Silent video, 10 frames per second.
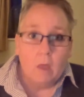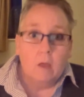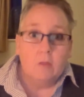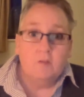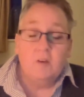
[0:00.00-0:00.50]

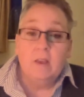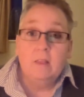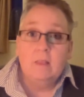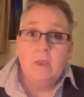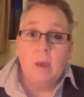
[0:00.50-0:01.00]
The fact
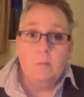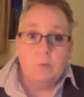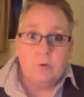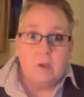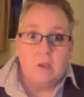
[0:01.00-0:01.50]
that the
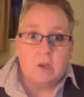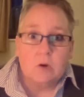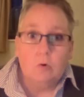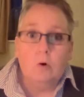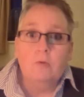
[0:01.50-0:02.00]
employees who
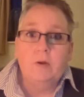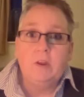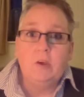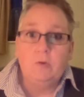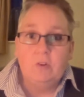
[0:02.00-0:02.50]
already
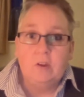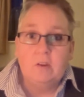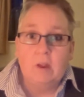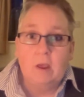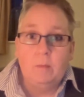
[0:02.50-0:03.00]
use these
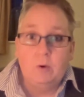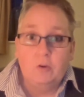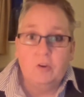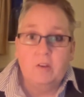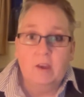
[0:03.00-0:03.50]

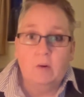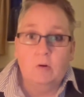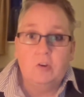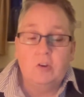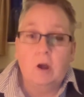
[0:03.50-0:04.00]
emerging
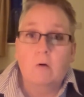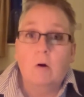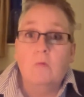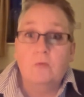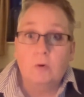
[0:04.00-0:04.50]
technologies are
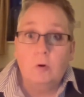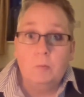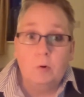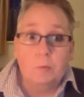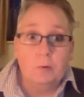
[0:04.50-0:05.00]
overall
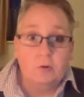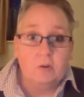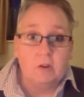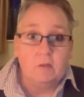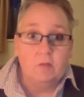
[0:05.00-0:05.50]
more
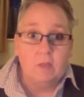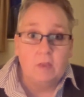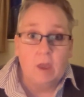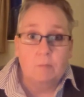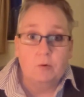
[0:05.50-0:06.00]
positive than the
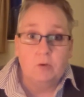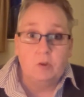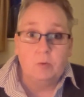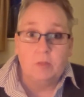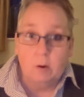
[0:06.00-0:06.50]
employees
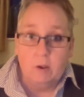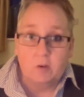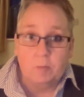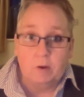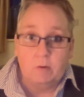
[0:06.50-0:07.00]
with no
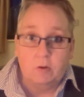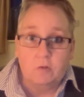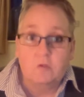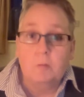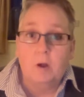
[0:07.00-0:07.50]
experience of
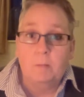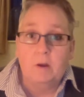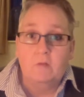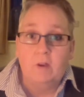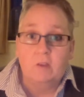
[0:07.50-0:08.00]
smart
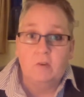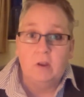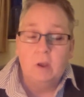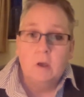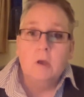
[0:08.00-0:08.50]
manufacturing
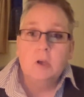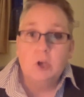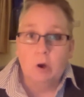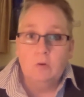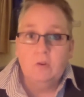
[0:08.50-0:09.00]

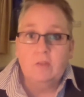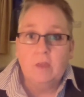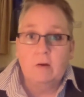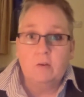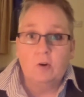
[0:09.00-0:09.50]
shows that there
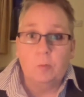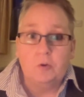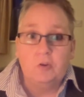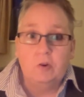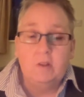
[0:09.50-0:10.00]
is an
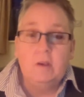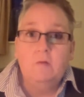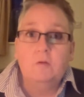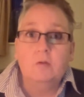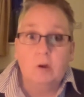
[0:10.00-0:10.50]
opportunity
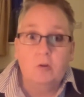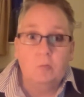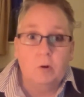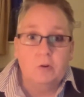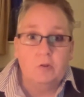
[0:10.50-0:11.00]
for those
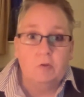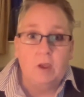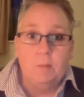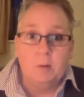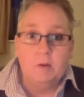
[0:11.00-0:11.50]
wanting to
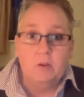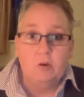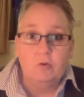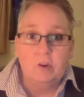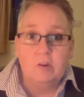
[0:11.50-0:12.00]
implement new
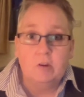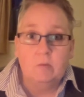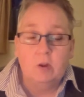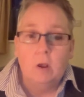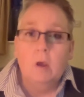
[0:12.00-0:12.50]
systems
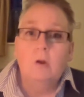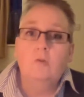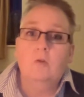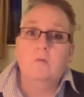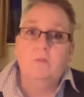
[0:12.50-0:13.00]
to
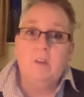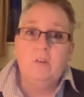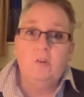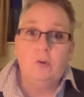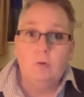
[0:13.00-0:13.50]
convince
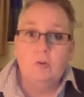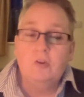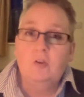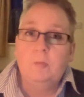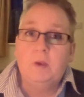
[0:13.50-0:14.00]
users
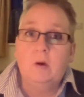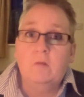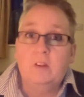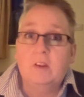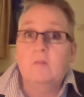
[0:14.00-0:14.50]
to be of
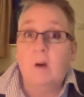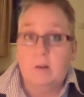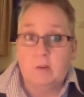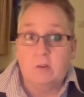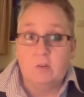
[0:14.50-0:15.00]
its
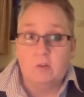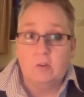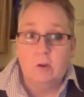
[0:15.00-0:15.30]
advantages.